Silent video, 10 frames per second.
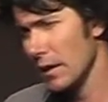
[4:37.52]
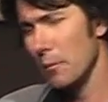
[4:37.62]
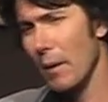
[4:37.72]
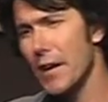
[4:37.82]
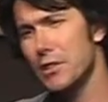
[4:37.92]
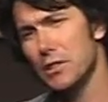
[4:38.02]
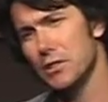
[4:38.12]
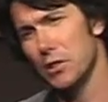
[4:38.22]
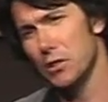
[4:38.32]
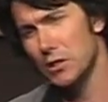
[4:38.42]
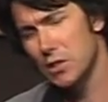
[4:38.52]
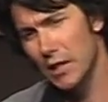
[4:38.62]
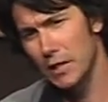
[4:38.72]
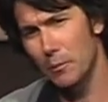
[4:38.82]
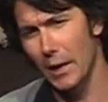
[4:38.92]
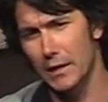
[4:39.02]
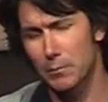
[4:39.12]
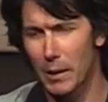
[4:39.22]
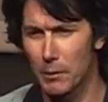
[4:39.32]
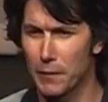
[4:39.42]
major decisions, you need to make
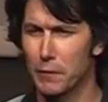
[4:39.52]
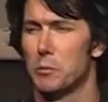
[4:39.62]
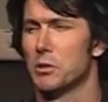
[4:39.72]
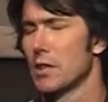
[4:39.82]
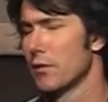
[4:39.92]
maybe 50%